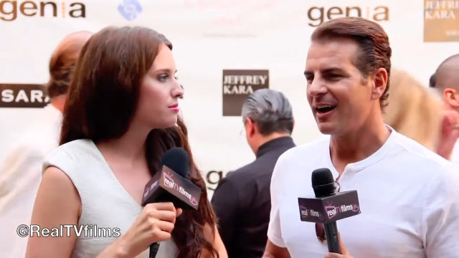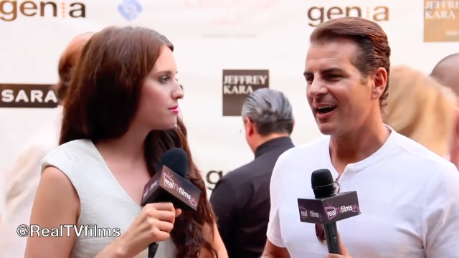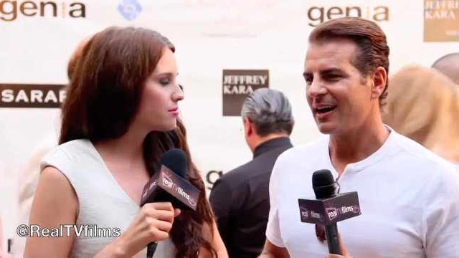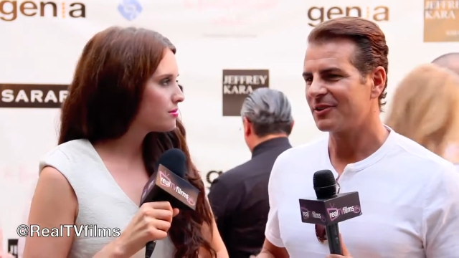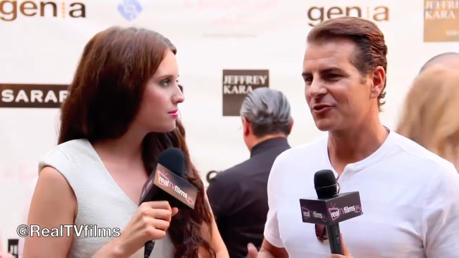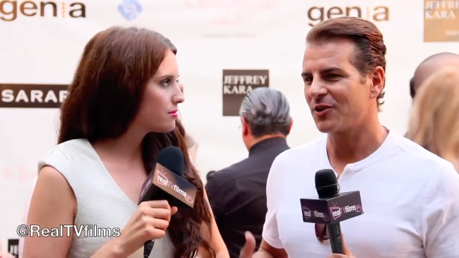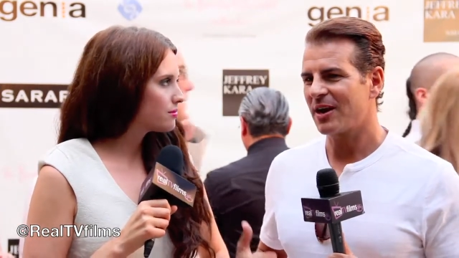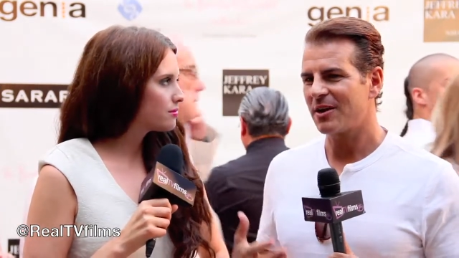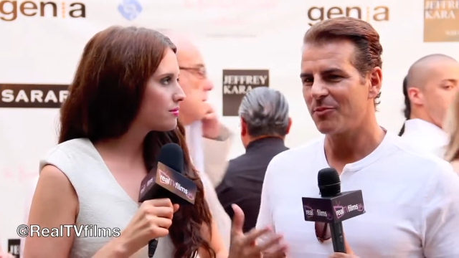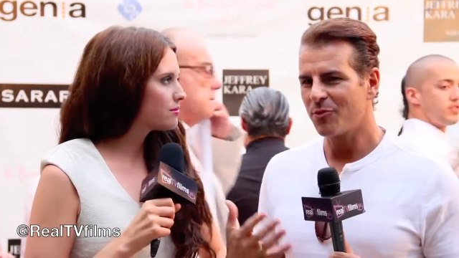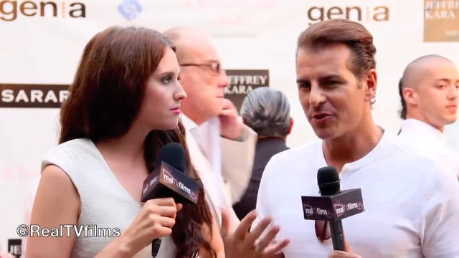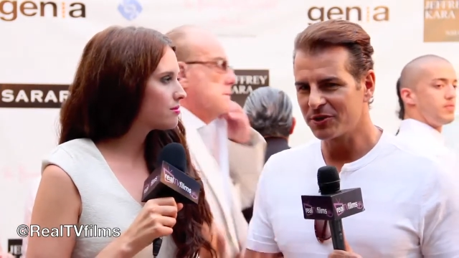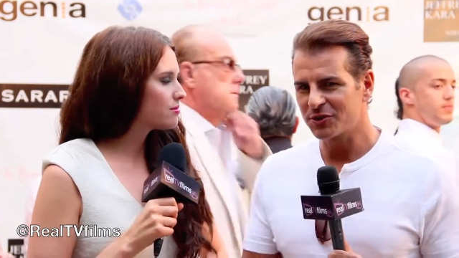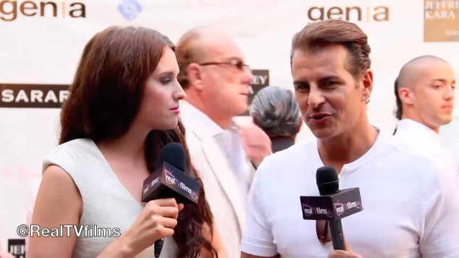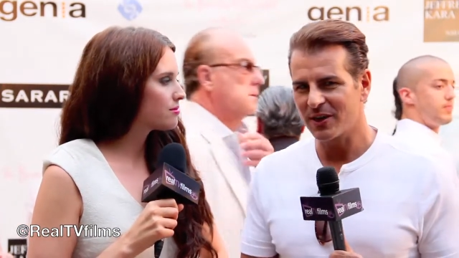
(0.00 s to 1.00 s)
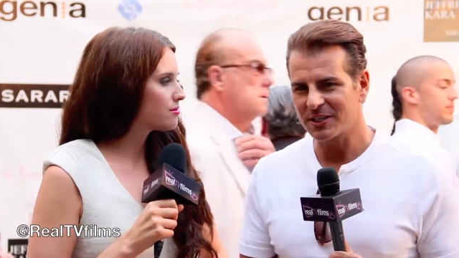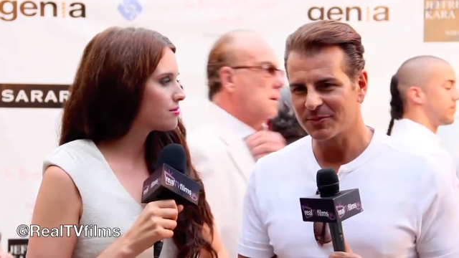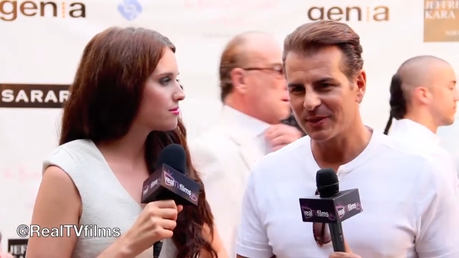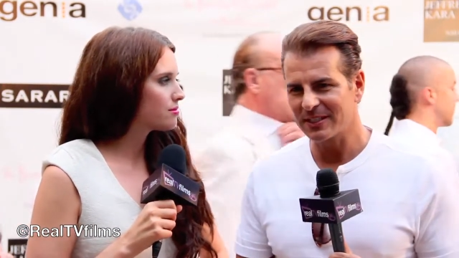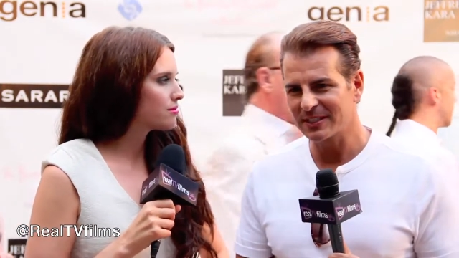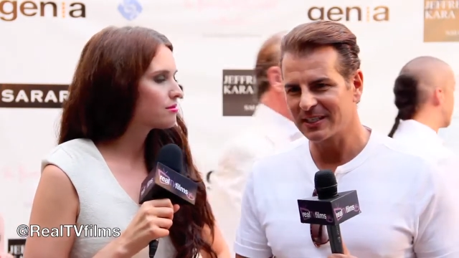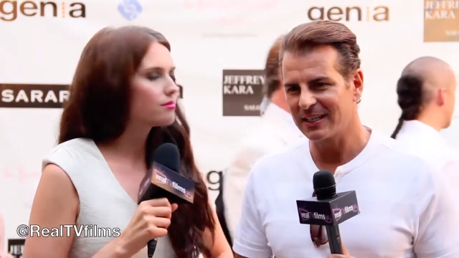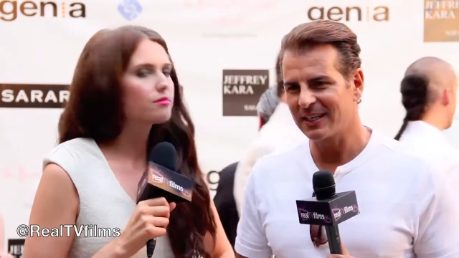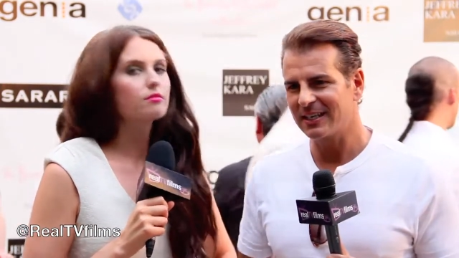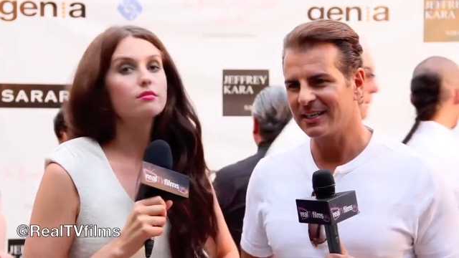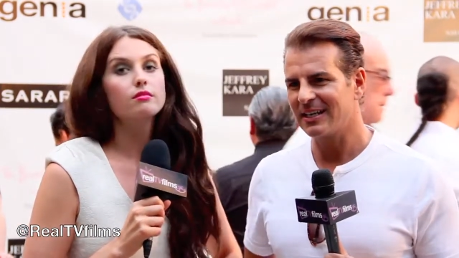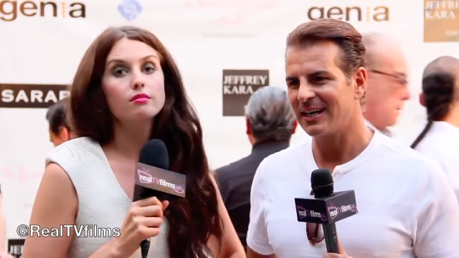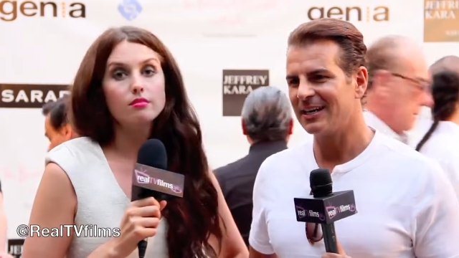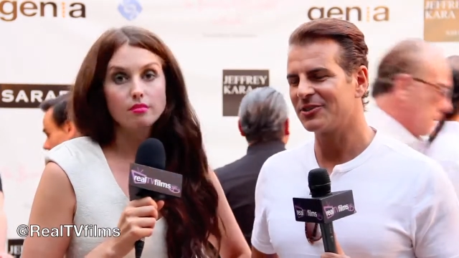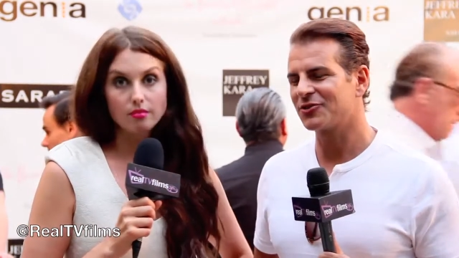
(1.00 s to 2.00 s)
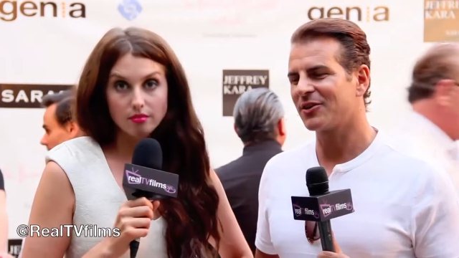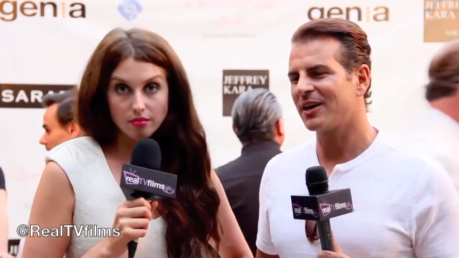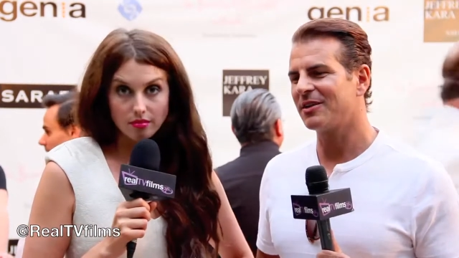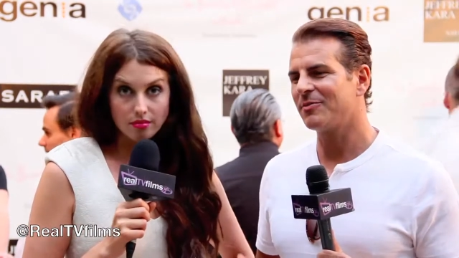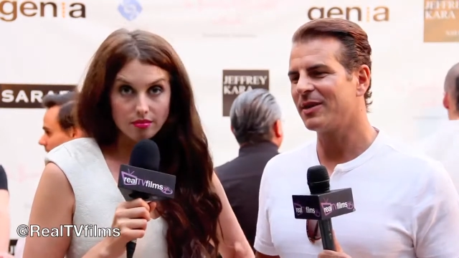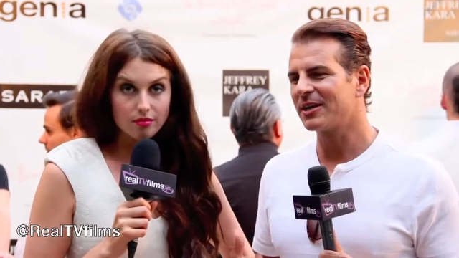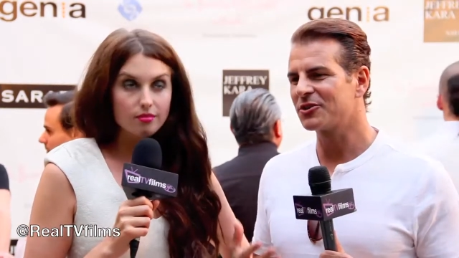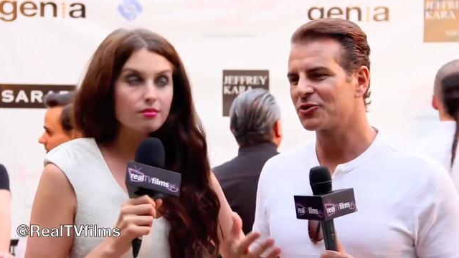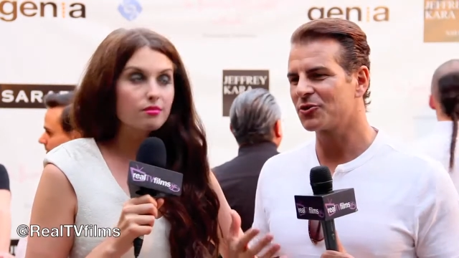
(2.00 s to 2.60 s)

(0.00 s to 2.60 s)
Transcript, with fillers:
Speaker 1: I try to moisturize my skin. I try to make